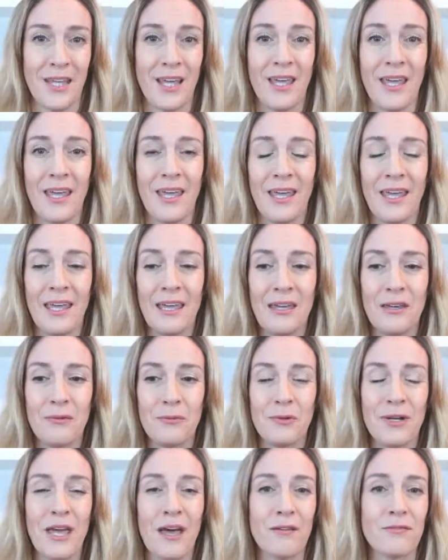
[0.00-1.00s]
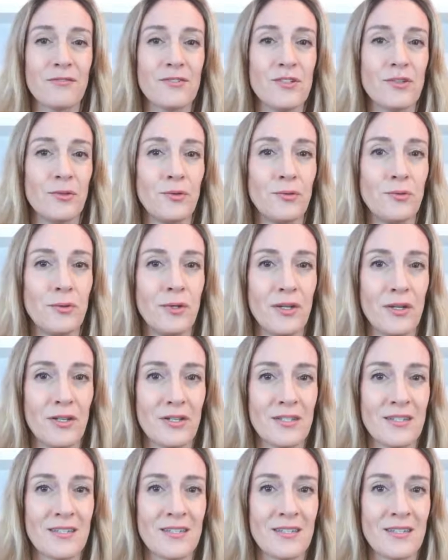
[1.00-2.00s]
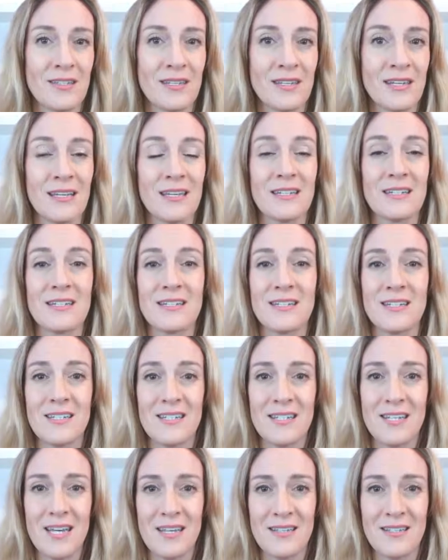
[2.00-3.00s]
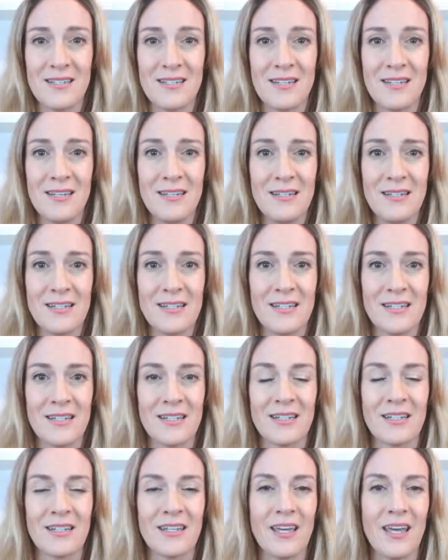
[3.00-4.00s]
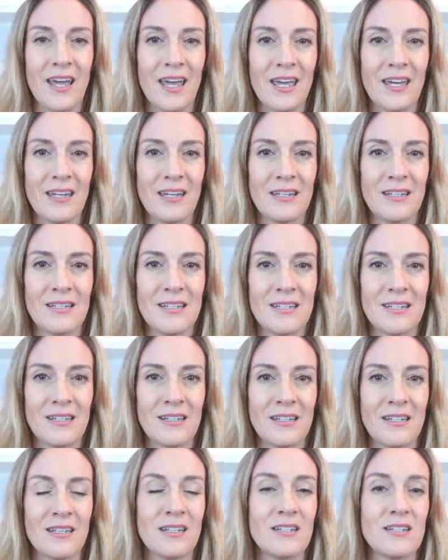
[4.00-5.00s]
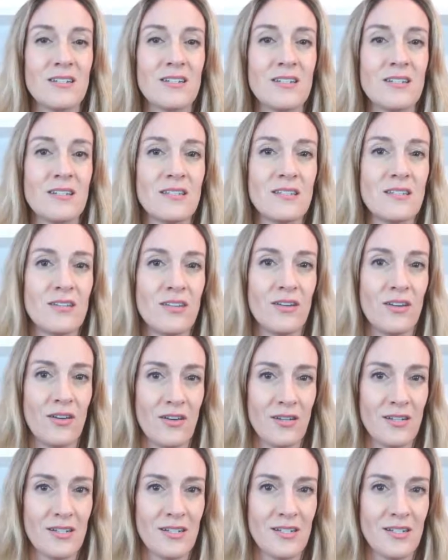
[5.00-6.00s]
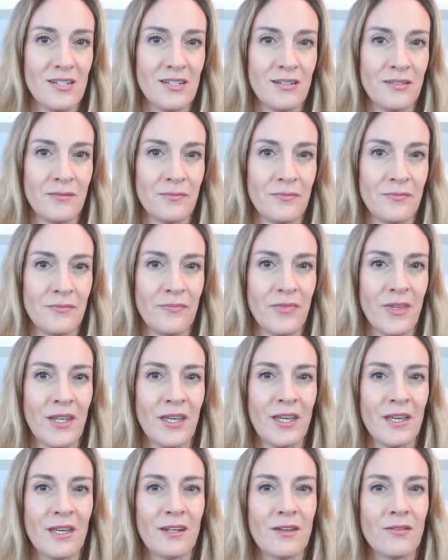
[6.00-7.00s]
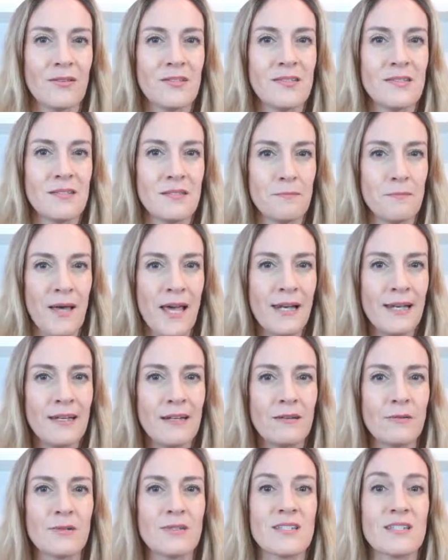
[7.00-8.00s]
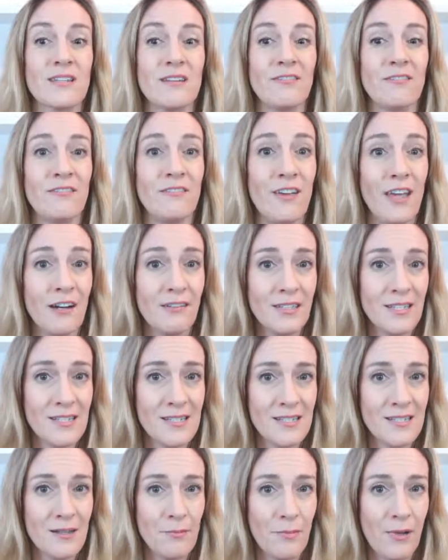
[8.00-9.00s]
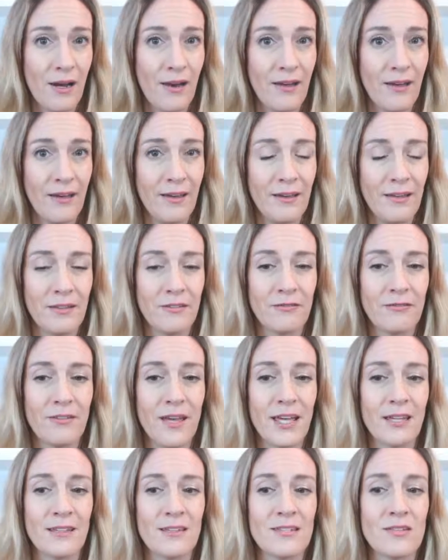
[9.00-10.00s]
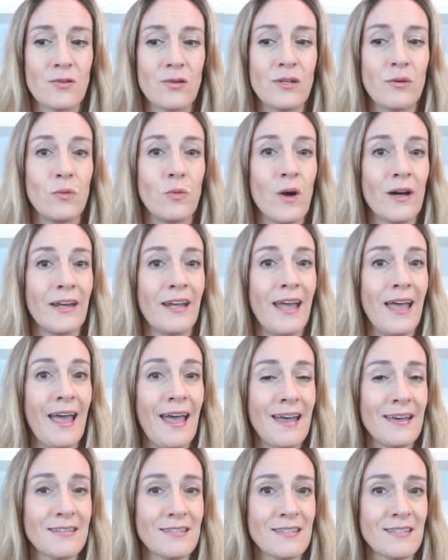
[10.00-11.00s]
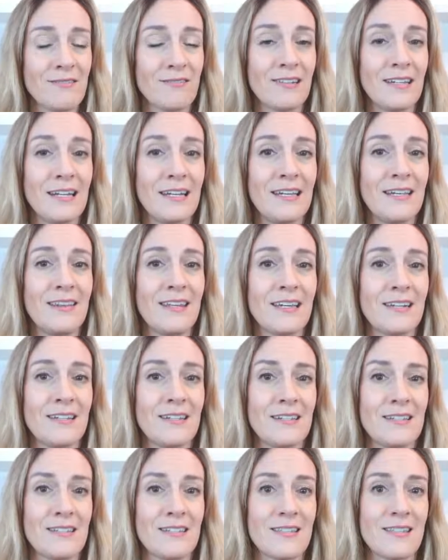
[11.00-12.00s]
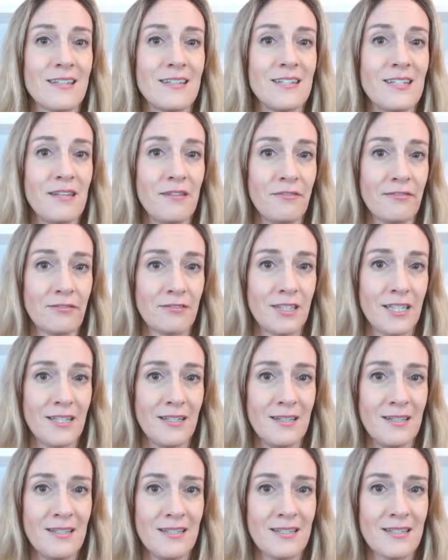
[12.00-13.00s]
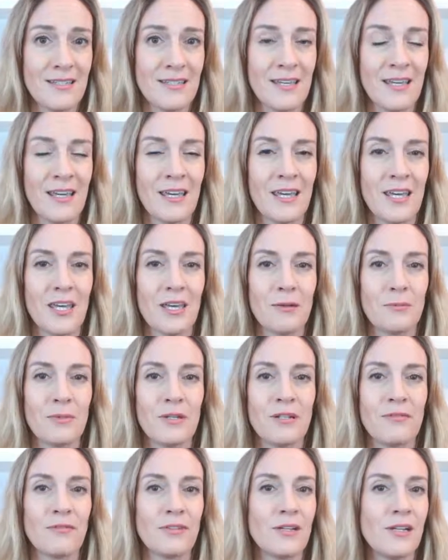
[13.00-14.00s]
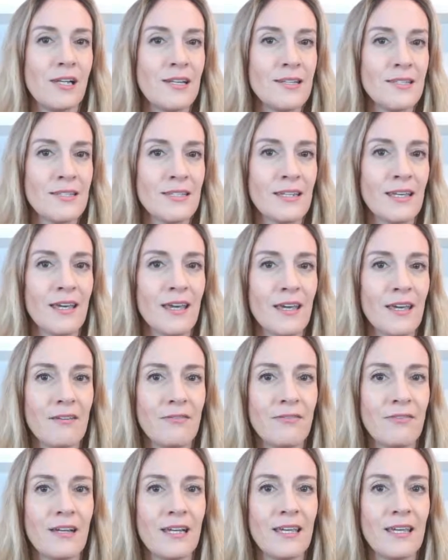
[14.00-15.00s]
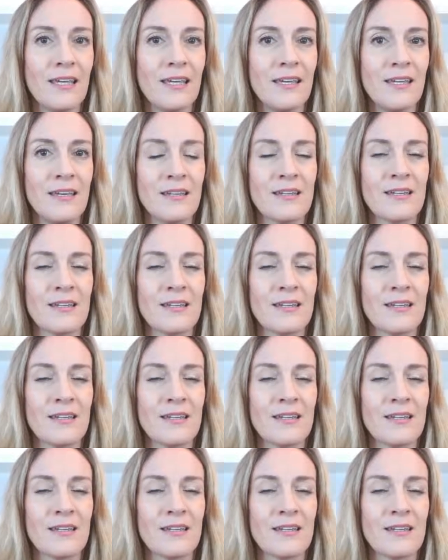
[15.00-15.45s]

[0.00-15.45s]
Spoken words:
Here we have two words, desert and dessert. Now the spelling looks very similar. In fact, there's only one S really that is the difference. But if you listen carefully,